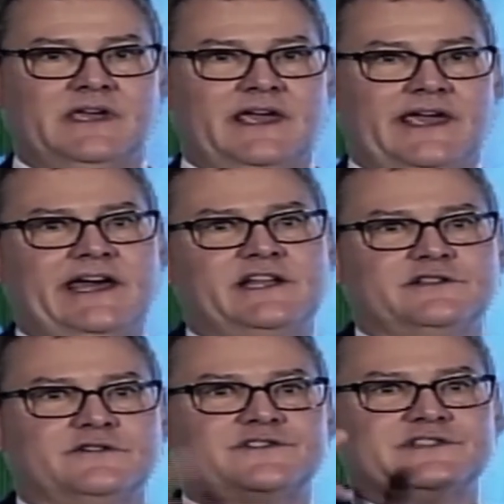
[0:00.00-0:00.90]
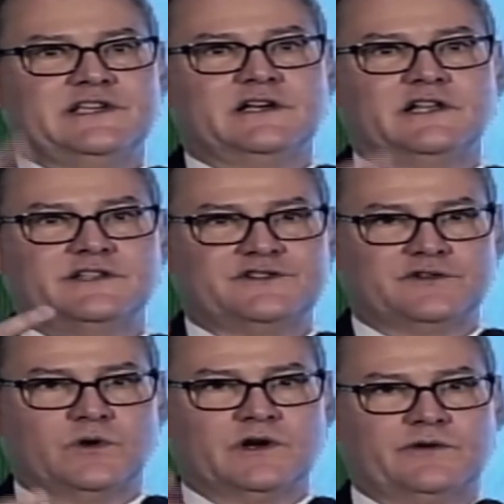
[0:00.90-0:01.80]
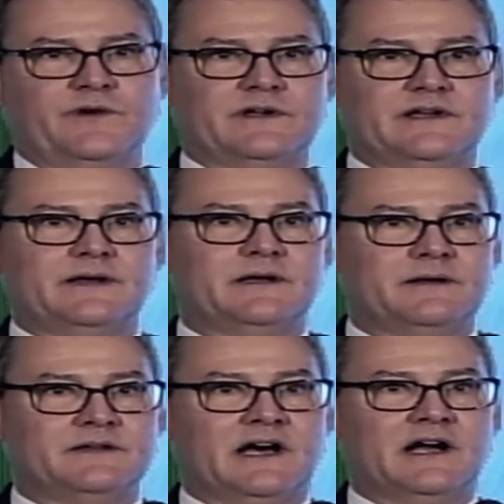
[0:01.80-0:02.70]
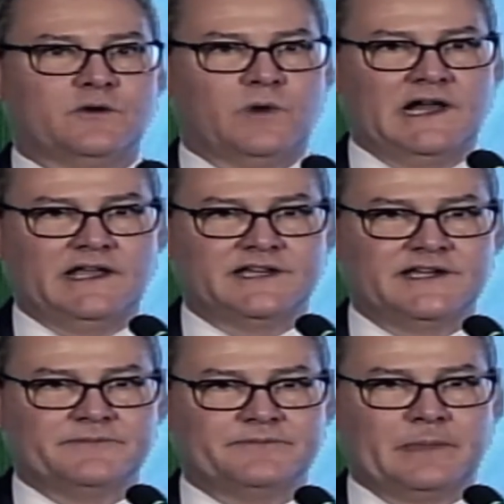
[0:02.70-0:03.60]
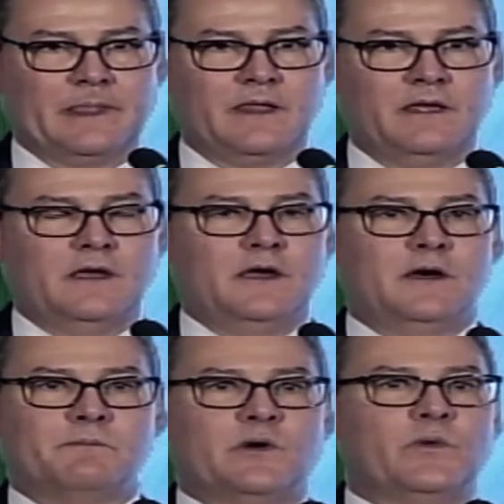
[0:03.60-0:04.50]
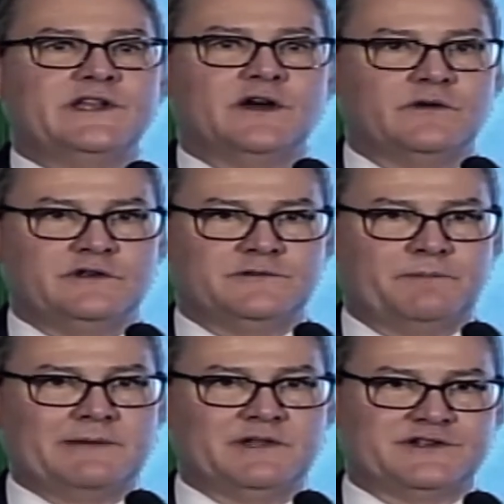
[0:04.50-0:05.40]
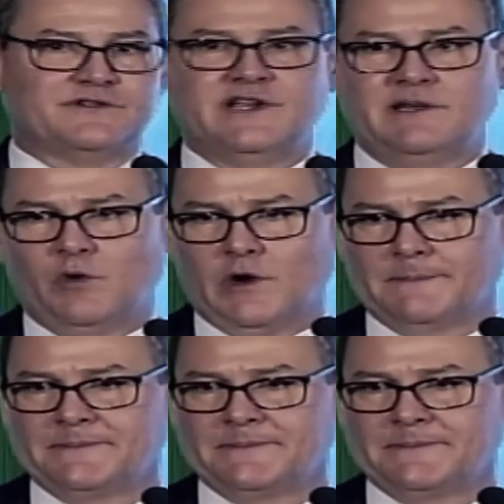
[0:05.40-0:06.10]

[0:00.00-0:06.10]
editors still ensure quality, but we don't use publishers anymore.